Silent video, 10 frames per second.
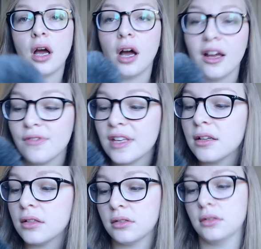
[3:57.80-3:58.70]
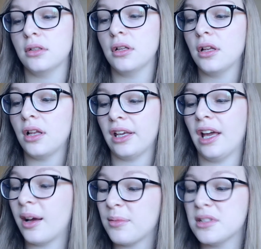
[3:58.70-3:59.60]
I feel like
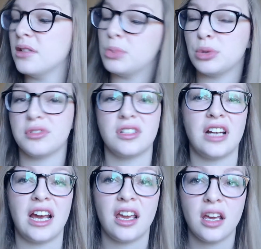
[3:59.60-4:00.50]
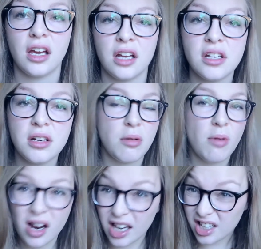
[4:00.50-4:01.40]
absolute balls today. don't know
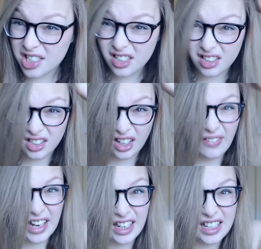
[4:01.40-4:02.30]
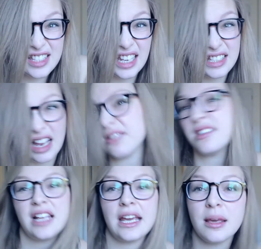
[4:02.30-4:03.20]
why, I shouldn't. I've had like 6 hours
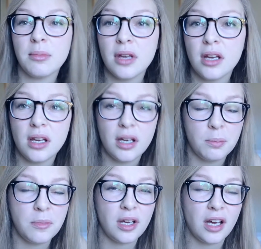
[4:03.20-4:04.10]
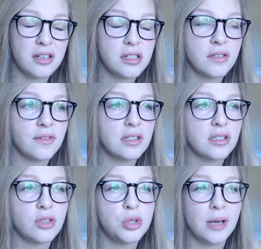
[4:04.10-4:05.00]
sleep, but I just feel
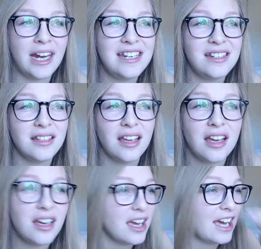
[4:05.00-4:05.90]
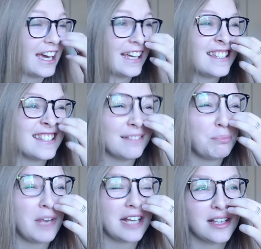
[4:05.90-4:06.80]
so drained. And the
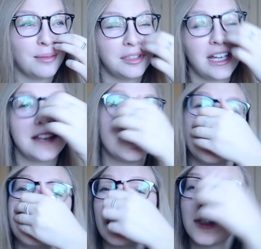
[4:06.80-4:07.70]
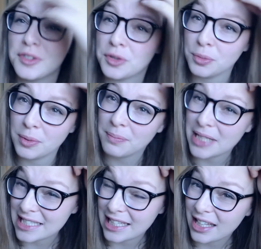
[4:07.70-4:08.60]
next couple of days are gonna be super
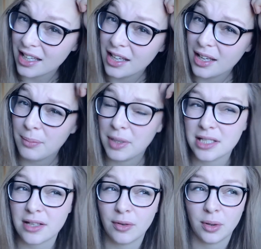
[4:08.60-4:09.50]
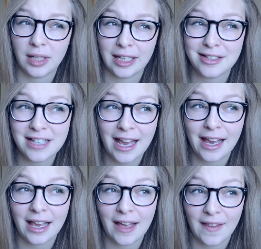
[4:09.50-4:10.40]
busy because I've got like
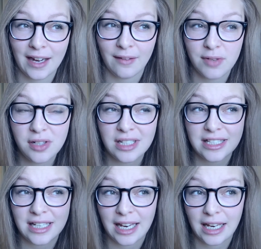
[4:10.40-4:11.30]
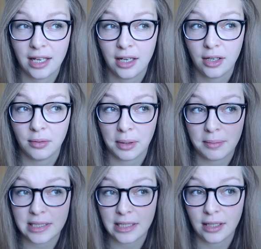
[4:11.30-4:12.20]
today and then I have New Year's Day where I'm
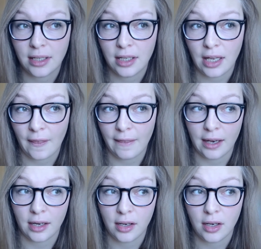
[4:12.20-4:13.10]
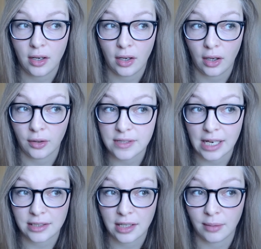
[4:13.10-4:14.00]
busy. And then on
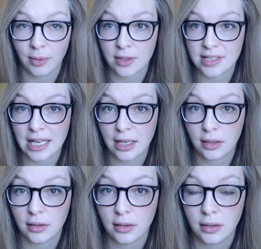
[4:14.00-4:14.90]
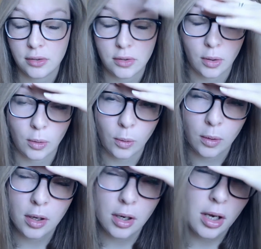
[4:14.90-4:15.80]
Saturday, I'm going skiing. So
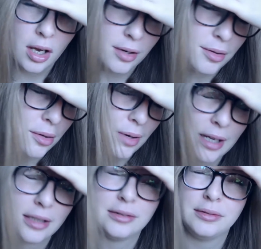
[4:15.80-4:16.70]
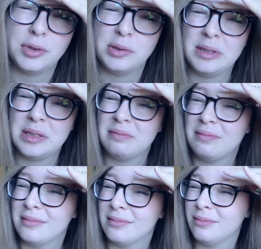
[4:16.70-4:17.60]
I don't know how to
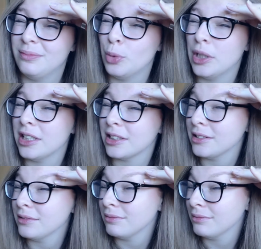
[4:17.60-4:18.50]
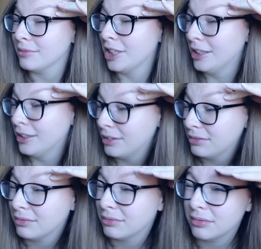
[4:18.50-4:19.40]
work.
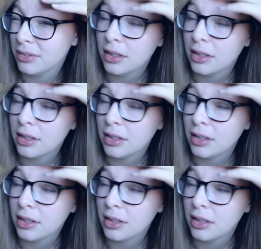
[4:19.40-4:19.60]
On